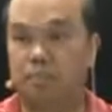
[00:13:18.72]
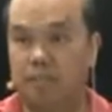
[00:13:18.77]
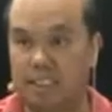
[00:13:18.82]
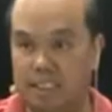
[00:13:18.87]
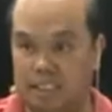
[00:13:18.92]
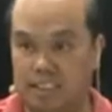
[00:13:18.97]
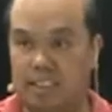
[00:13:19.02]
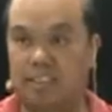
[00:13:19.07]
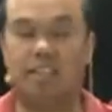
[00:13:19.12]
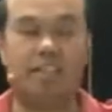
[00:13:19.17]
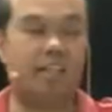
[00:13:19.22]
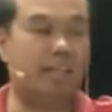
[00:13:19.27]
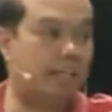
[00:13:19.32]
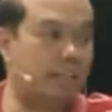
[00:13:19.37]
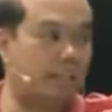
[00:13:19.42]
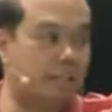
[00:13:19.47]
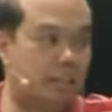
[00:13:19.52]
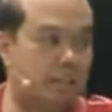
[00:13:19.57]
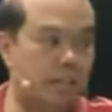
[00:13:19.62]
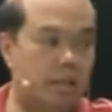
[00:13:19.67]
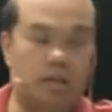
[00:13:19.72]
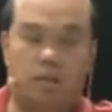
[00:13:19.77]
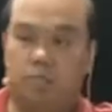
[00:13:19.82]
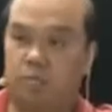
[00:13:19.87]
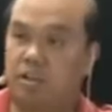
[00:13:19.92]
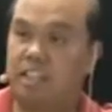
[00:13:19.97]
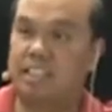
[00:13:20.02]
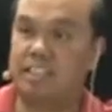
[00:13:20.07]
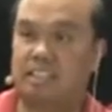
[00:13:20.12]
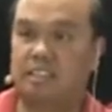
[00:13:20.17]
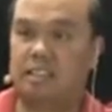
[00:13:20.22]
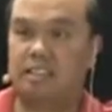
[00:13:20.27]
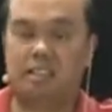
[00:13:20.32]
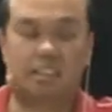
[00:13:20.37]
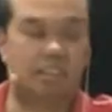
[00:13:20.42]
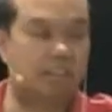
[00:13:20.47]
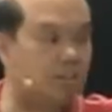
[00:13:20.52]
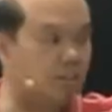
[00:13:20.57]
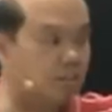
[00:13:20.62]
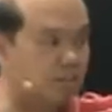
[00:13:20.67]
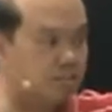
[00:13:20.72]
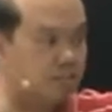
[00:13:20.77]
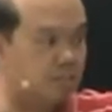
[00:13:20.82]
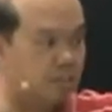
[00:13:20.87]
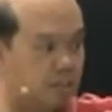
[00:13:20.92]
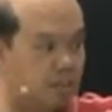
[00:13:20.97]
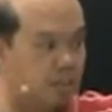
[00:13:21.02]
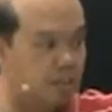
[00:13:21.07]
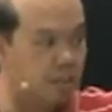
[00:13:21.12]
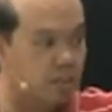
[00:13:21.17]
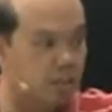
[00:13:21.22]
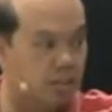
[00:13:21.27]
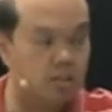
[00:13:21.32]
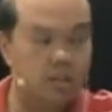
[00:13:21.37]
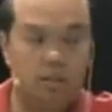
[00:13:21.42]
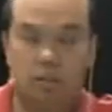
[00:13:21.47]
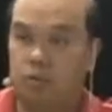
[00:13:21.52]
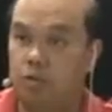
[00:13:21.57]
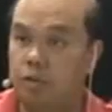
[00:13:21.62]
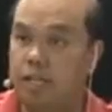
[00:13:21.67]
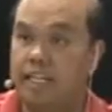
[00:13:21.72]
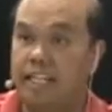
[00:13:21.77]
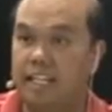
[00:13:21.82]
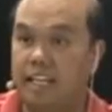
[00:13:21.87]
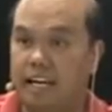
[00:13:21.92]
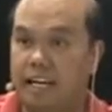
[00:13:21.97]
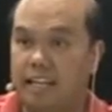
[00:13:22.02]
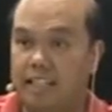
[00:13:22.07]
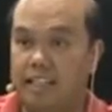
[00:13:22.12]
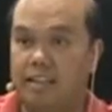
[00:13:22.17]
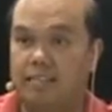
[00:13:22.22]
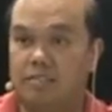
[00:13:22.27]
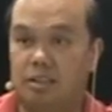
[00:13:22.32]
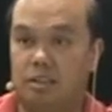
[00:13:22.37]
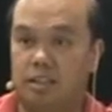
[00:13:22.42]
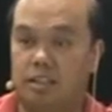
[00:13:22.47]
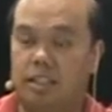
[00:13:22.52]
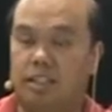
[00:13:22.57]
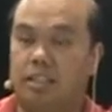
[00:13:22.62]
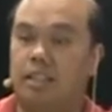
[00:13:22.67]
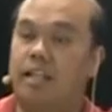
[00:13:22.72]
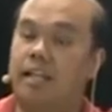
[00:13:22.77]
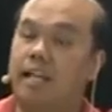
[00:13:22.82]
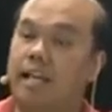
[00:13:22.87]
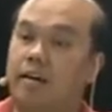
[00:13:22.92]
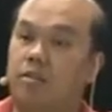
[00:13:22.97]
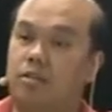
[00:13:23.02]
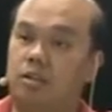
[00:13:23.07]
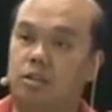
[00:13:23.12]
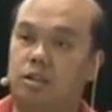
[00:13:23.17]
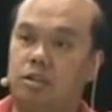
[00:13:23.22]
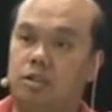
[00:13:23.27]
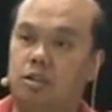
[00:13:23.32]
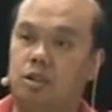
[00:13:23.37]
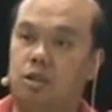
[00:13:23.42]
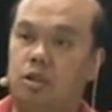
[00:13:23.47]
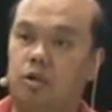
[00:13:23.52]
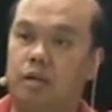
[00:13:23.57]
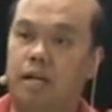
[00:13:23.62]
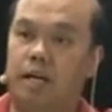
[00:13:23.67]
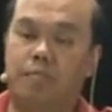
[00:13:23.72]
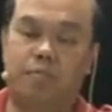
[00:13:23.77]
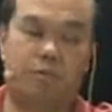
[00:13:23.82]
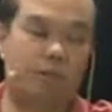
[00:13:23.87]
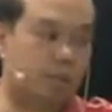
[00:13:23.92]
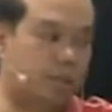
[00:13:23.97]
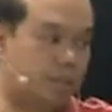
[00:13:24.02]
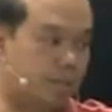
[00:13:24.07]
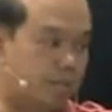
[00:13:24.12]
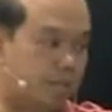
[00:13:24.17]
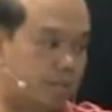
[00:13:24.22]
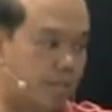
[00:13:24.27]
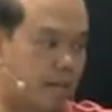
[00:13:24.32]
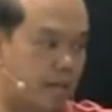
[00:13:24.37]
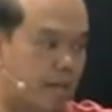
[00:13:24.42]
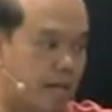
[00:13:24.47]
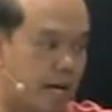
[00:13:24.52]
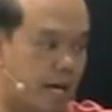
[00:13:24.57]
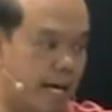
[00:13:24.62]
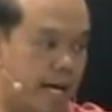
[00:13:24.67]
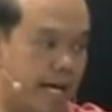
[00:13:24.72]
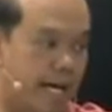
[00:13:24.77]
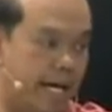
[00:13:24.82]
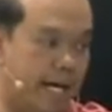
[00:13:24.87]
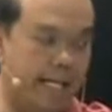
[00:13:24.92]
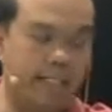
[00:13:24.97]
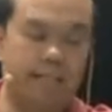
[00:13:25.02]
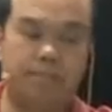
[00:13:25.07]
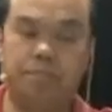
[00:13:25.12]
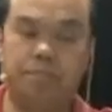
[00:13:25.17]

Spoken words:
bits in here: the compressor itself, the regulator, allowing you to control the air pressure, and